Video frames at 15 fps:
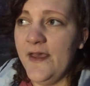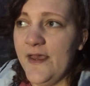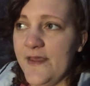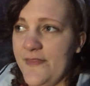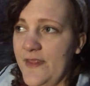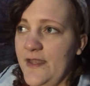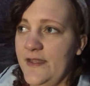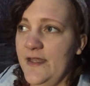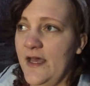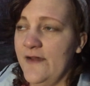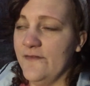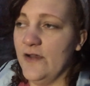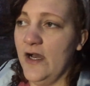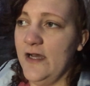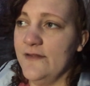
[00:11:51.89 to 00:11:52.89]
And then
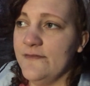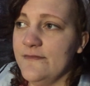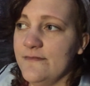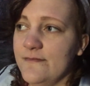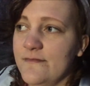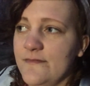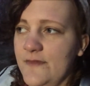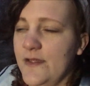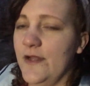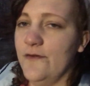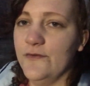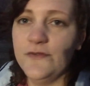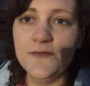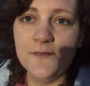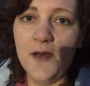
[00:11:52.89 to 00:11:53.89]
I've got, you
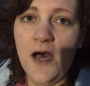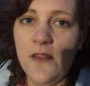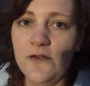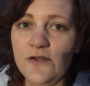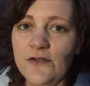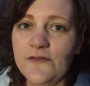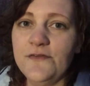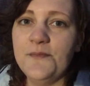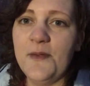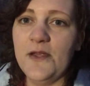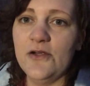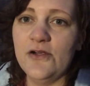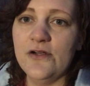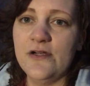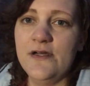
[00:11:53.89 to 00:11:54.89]
know, some other
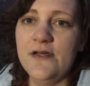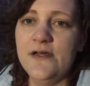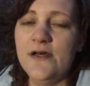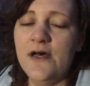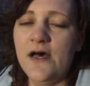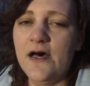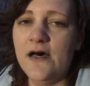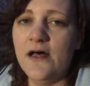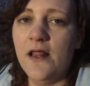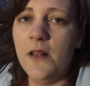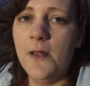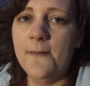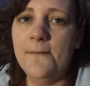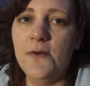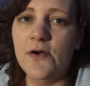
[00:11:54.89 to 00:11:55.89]
spare uh,
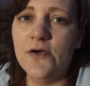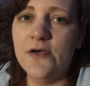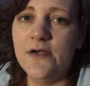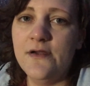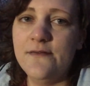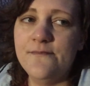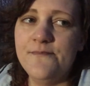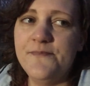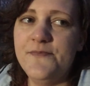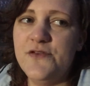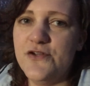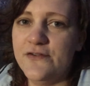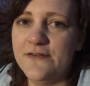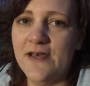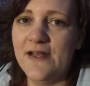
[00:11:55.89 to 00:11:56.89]
lumber
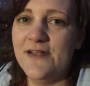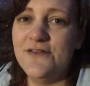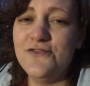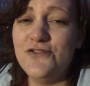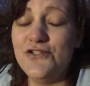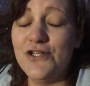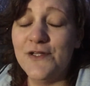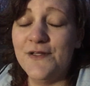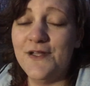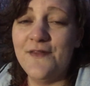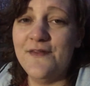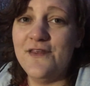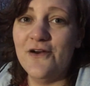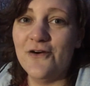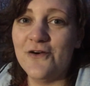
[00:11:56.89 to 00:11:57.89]
just kind of chilling in
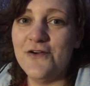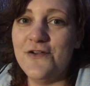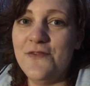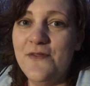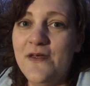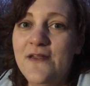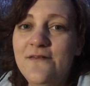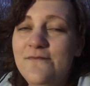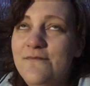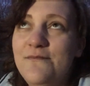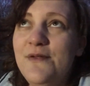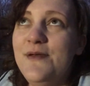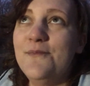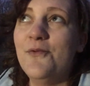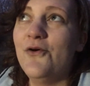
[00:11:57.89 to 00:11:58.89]
the yard that
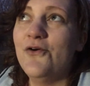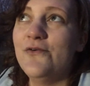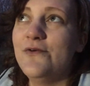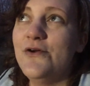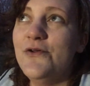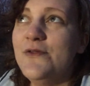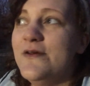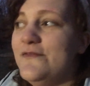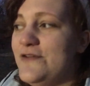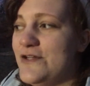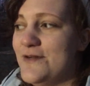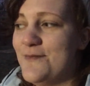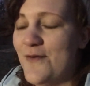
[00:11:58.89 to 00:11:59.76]
people who lived here